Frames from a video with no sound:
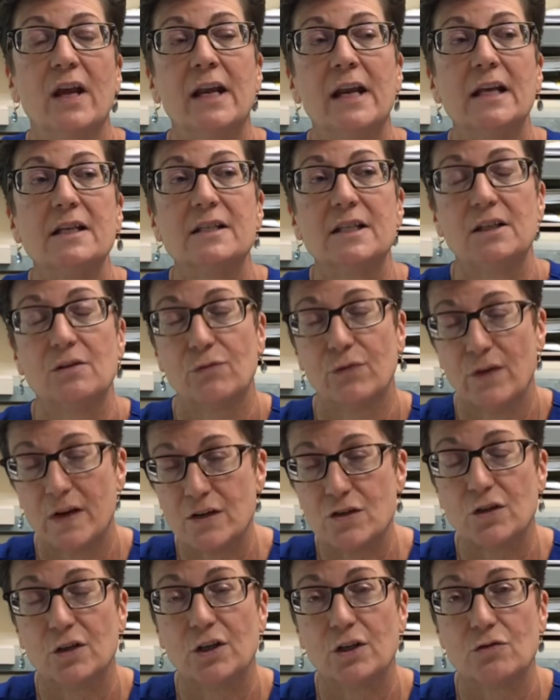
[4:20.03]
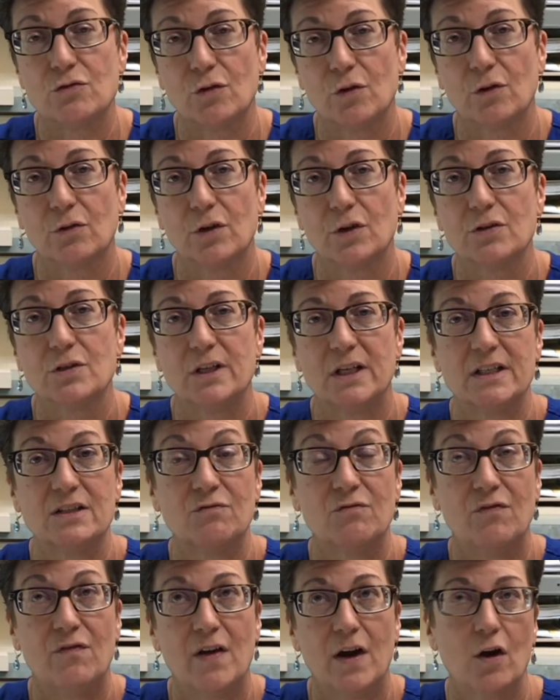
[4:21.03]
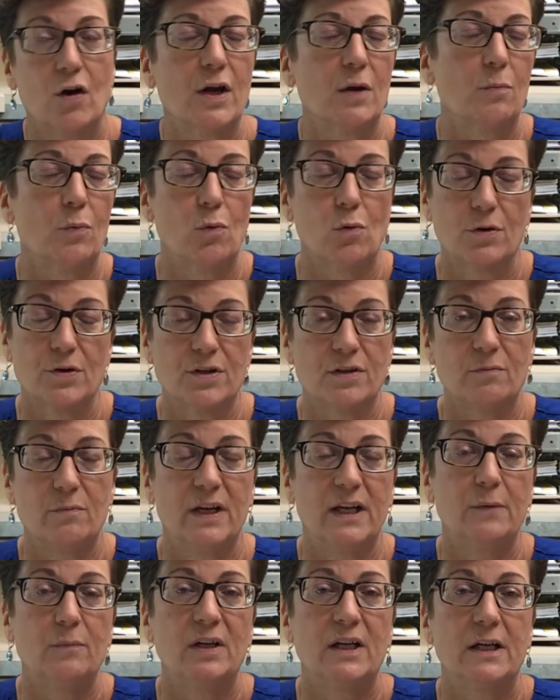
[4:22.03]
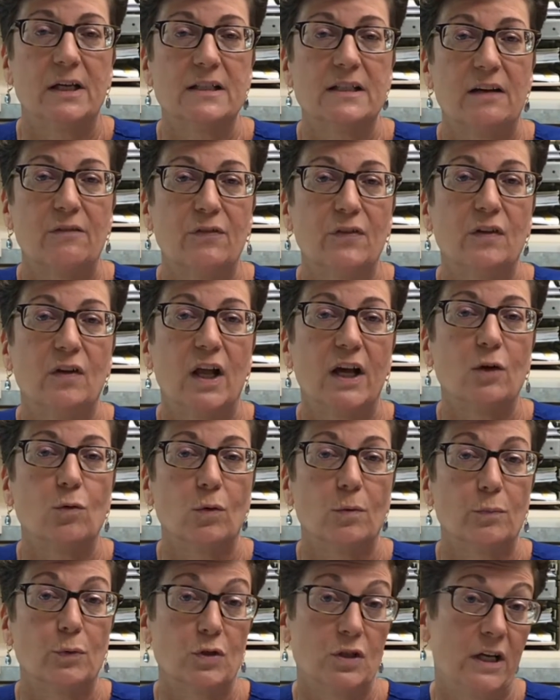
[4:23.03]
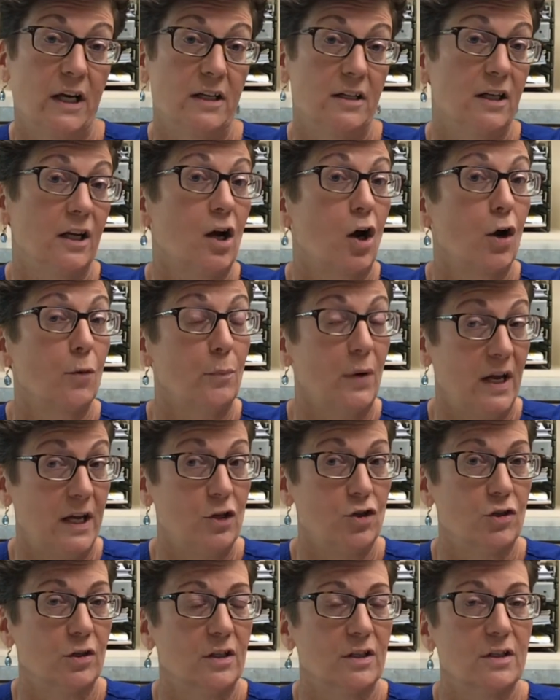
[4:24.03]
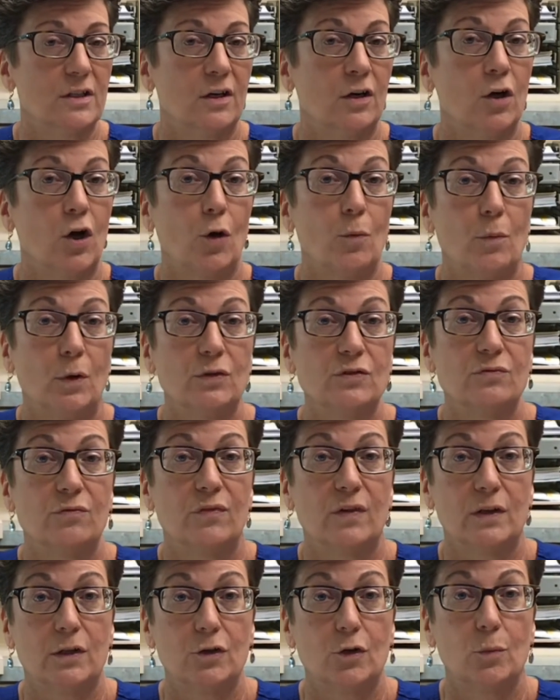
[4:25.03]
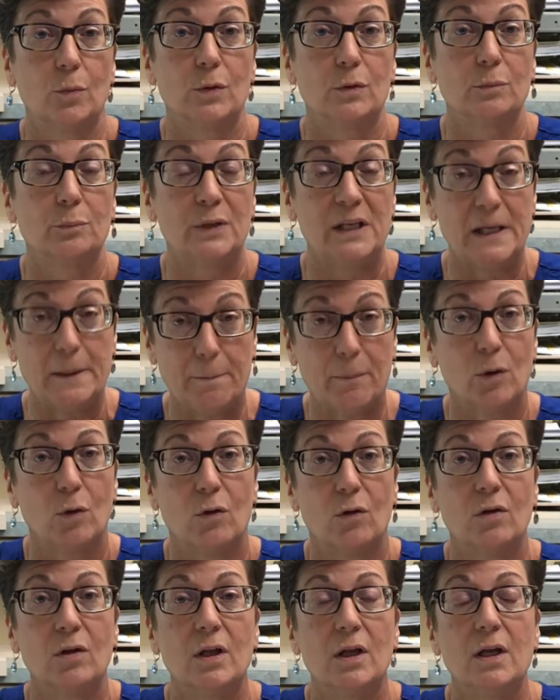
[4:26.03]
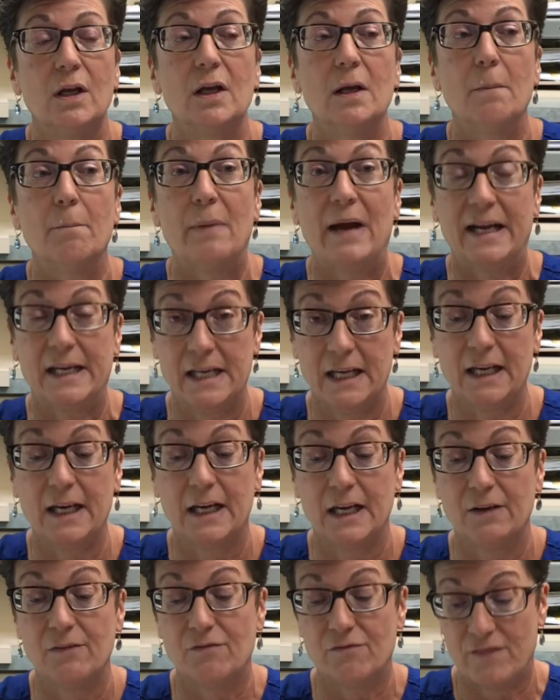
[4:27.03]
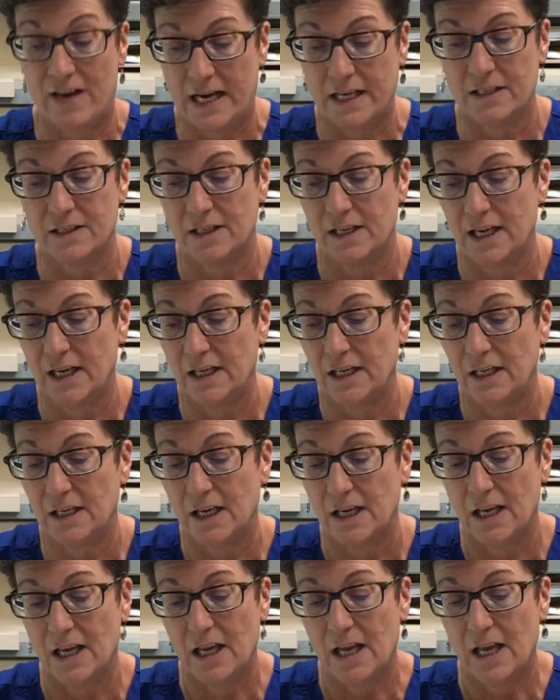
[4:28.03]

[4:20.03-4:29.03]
And as the infection control nurse, that's very important to me, because I feel like we're protecting our patients and our most vulnerable people by getting vaccinated.